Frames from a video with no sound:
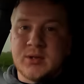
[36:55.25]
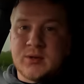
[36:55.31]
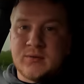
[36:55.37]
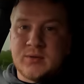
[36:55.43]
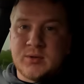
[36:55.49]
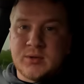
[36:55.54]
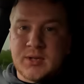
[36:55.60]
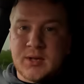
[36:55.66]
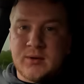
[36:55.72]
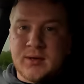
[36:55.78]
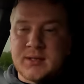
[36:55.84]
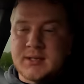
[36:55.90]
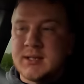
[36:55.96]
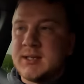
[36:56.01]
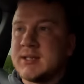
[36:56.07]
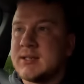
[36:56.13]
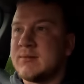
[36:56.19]
Looking forward to going
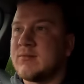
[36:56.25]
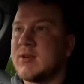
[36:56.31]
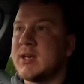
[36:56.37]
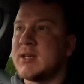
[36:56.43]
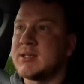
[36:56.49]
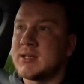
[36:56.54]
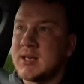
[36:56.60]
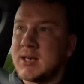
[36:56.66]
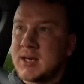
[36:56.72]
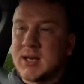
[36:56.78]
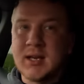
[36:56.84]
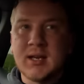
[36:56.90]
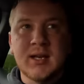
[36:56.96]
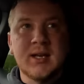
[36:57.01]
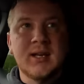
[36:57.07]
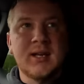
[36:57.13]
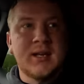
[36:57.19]
and seeing some racing
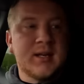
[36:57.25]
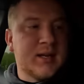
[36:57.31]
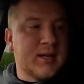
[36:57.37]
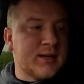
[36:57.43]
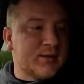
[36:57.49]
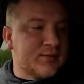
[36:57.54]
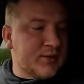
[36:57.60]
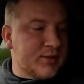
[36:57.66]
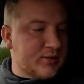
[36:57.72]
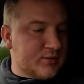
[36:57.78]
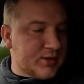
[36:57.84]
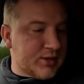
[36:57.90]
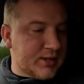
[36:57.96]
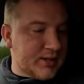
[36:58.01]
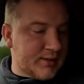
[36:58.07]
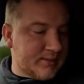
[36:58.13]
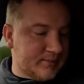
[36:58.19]
in the
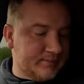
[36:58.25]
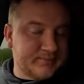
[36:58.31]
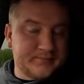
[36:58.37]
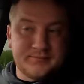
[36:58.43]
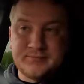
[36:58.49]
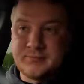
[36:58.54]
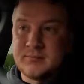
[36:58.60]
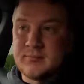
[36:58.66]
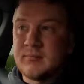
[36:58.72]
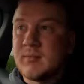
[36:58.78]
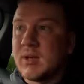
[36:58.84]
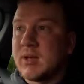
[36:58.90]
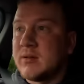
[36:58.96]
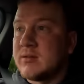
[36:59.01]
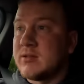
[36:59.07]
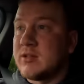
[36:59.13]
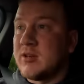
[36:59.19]
future.
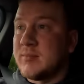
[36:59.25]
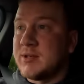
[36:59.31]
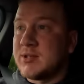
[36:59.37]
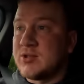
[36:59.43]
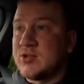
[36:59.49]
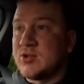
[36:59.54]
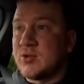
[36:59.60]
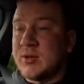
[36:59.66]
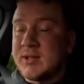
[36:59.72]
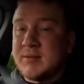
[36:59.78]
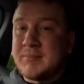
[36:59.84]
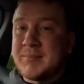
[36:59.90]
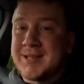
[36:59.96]
Toby's enjoying the